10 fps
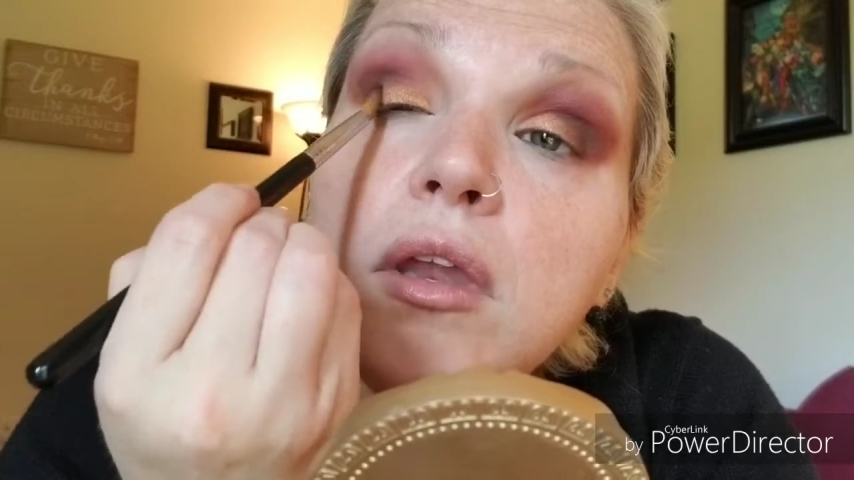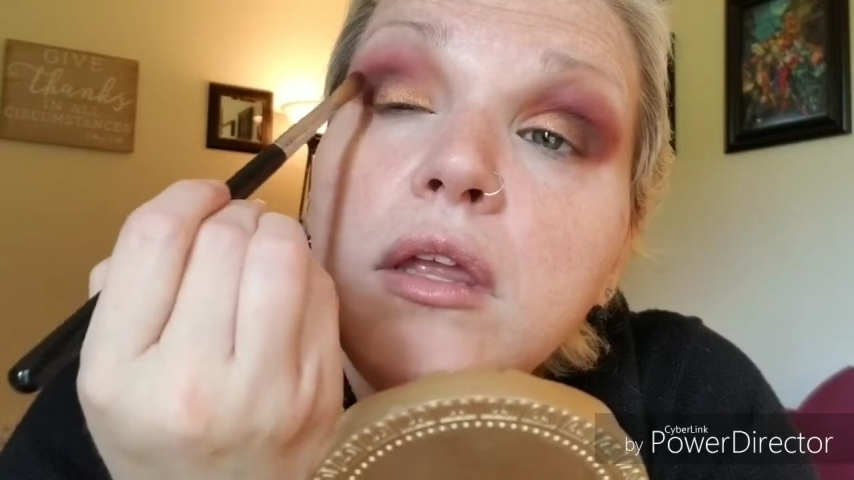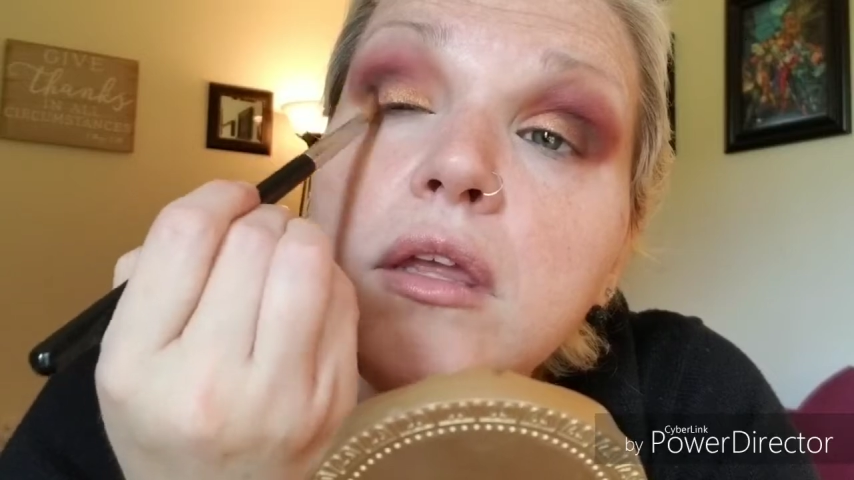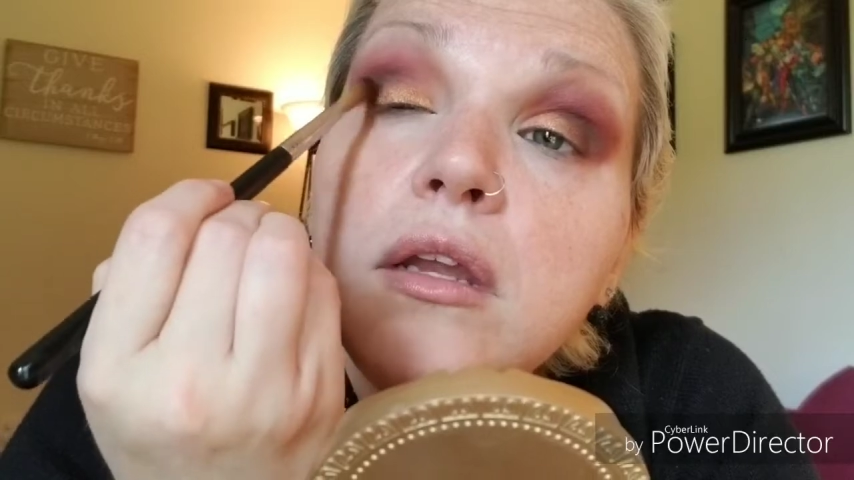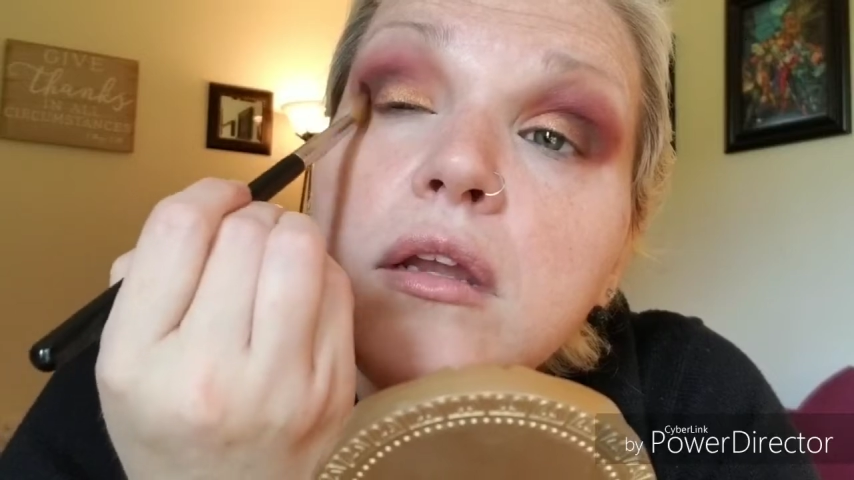
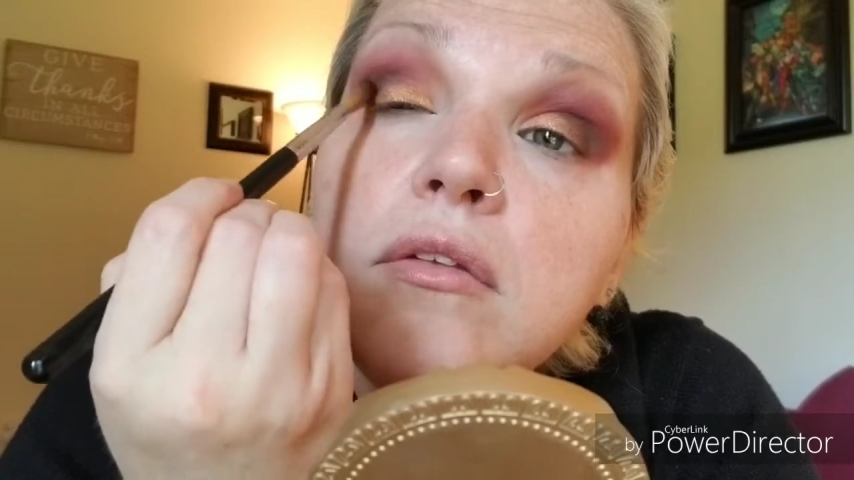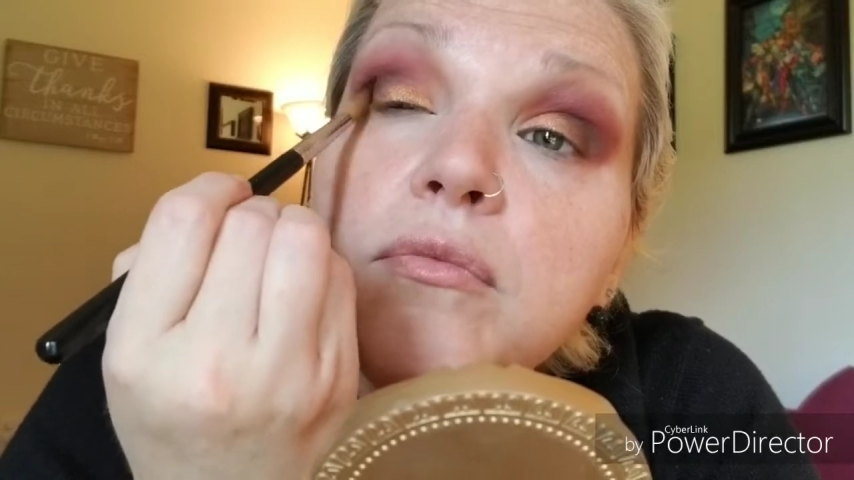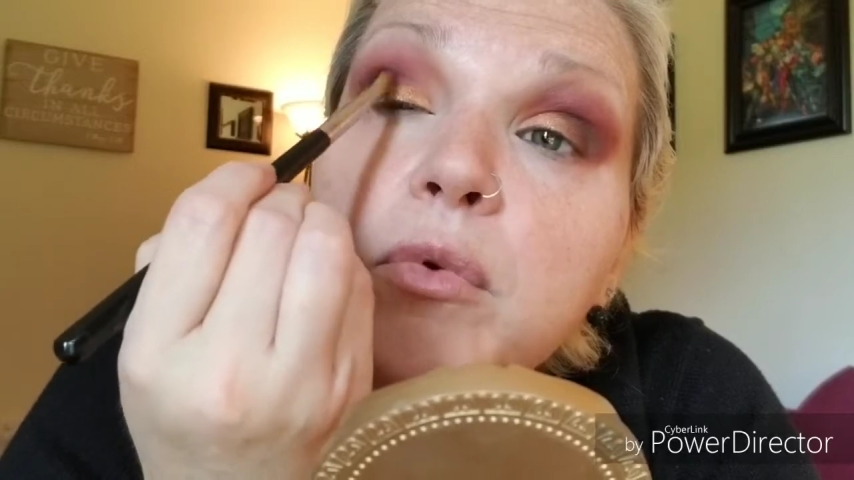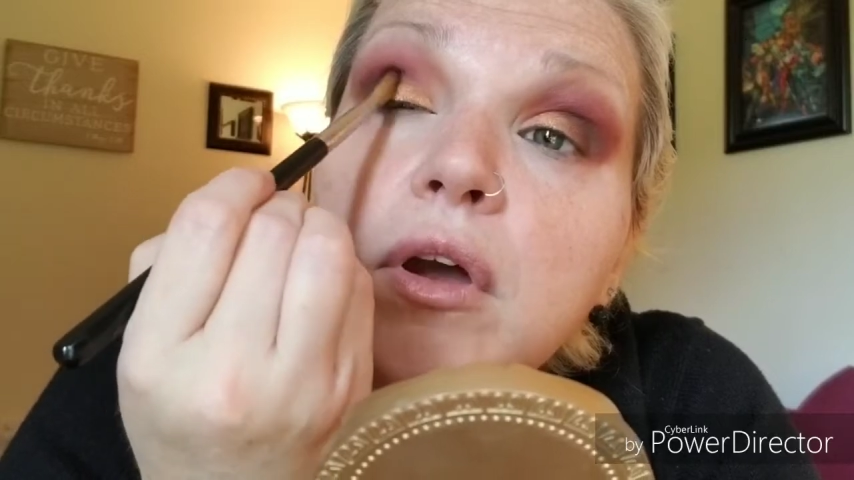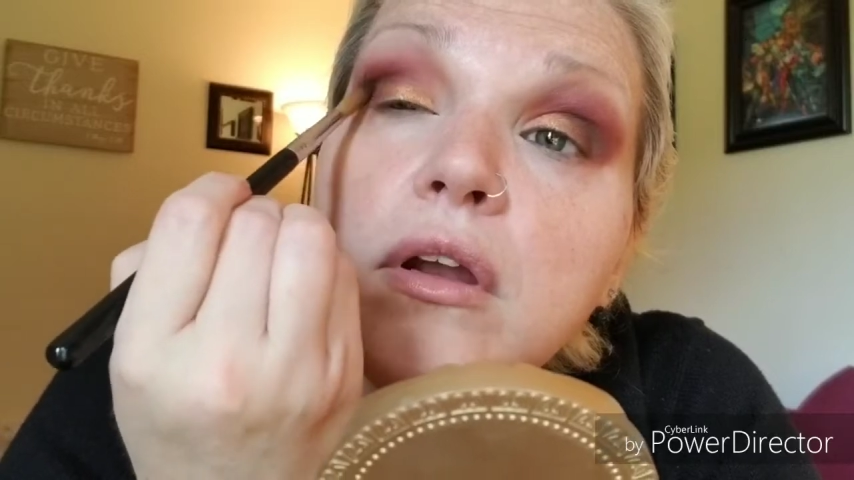Didn't get enough
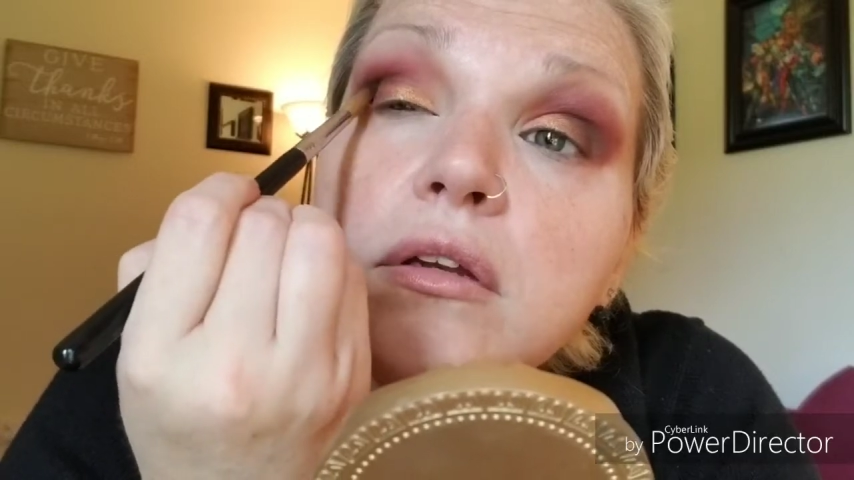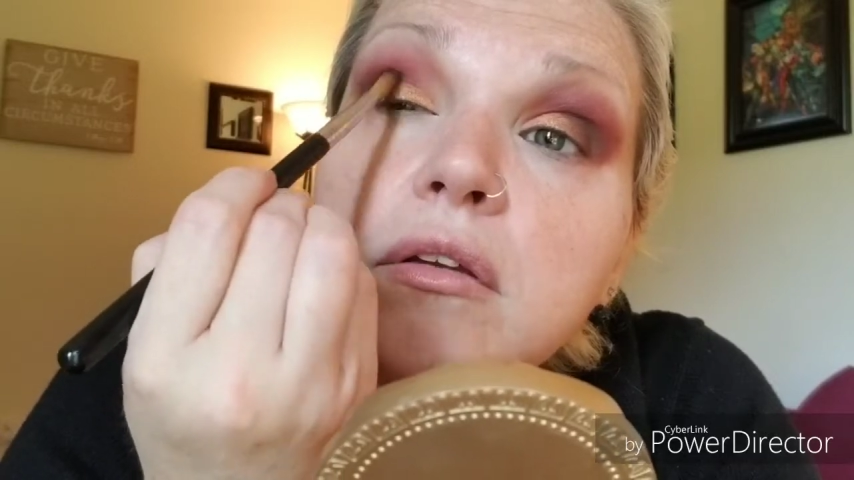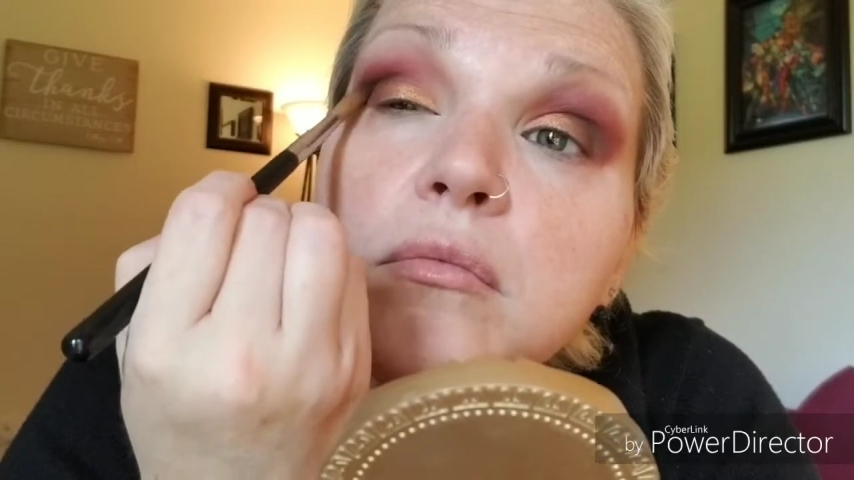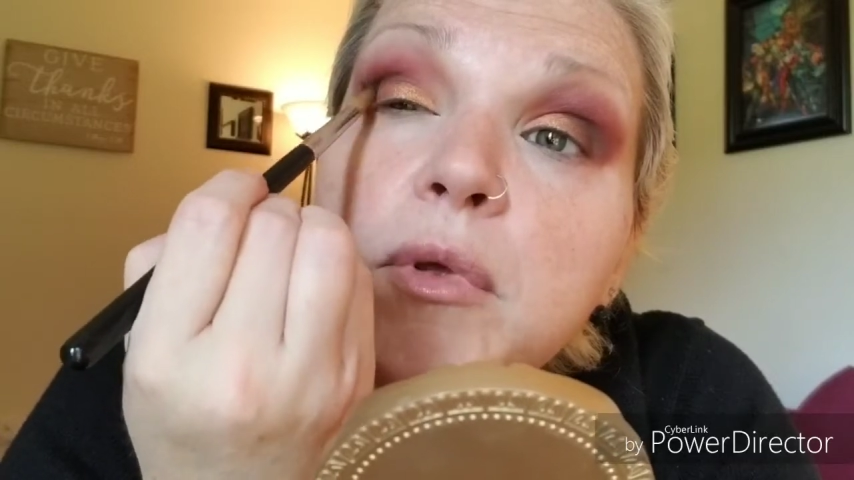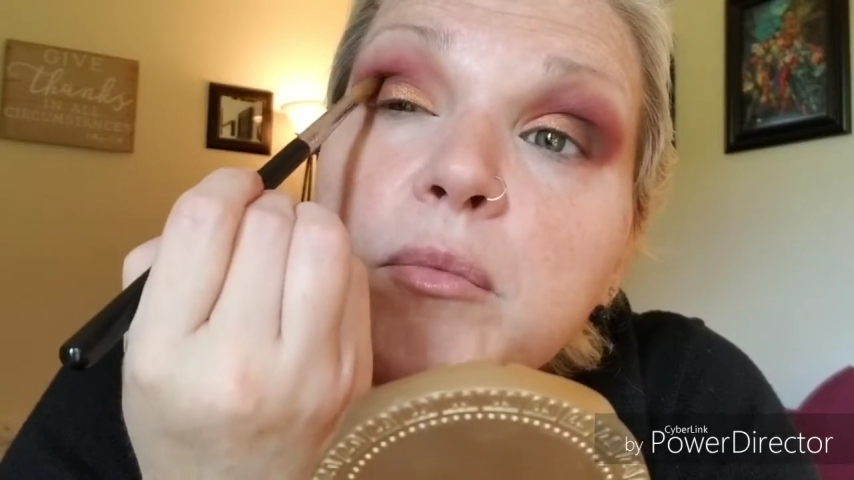product
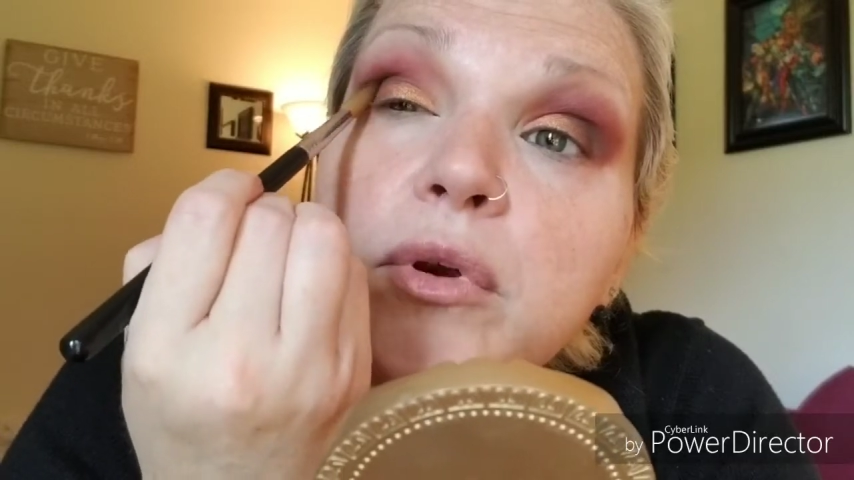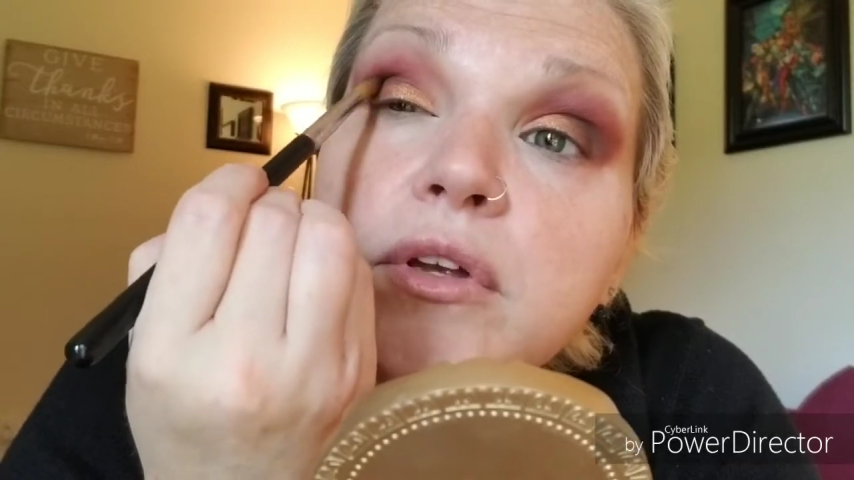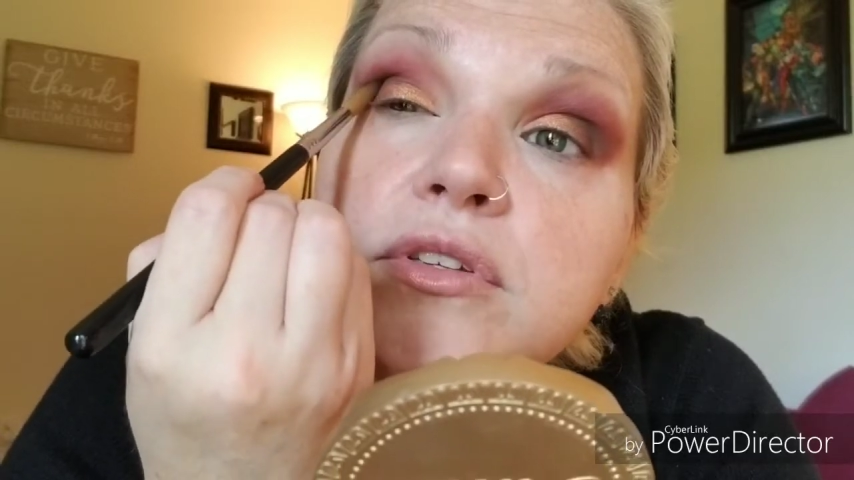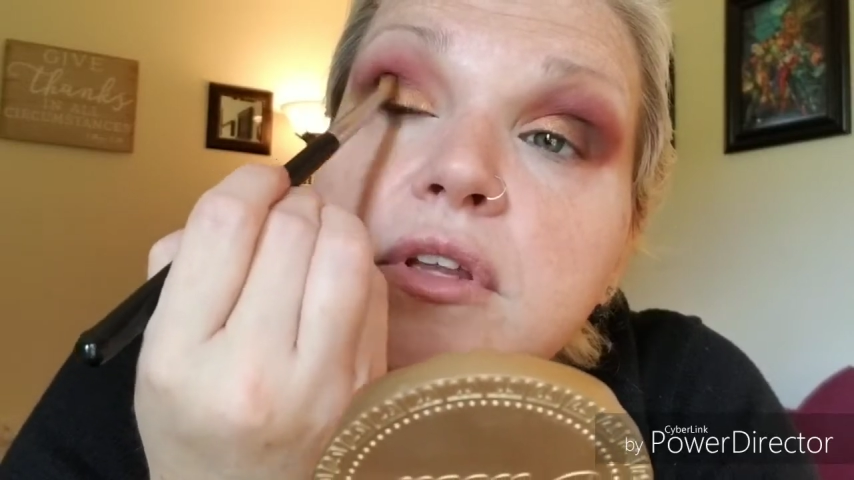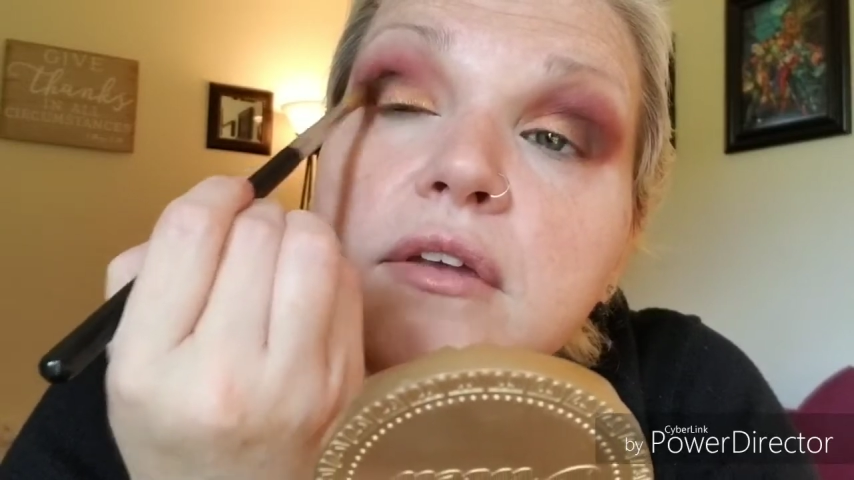on my
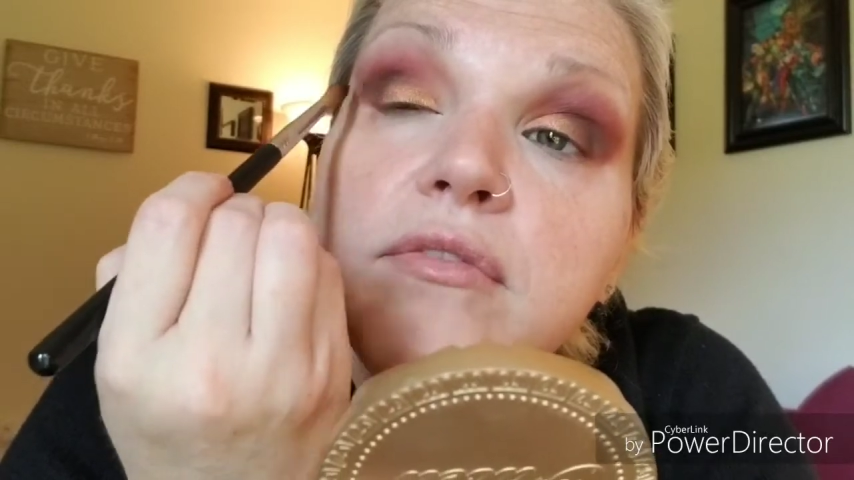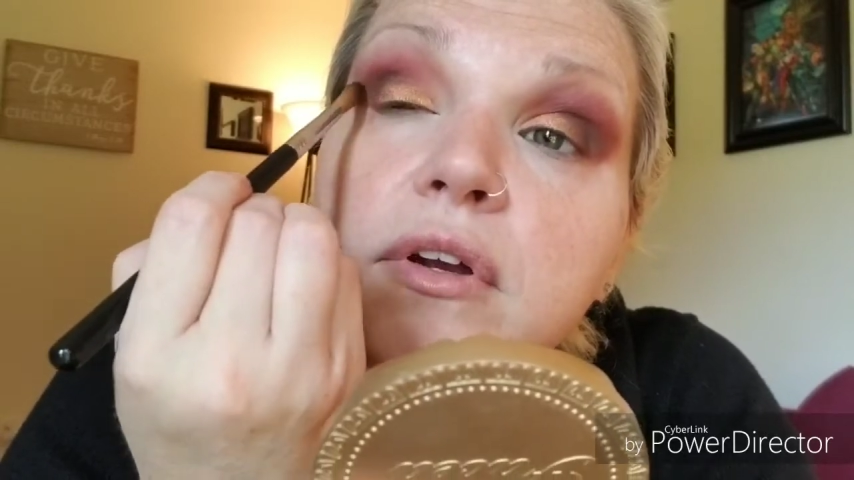brush that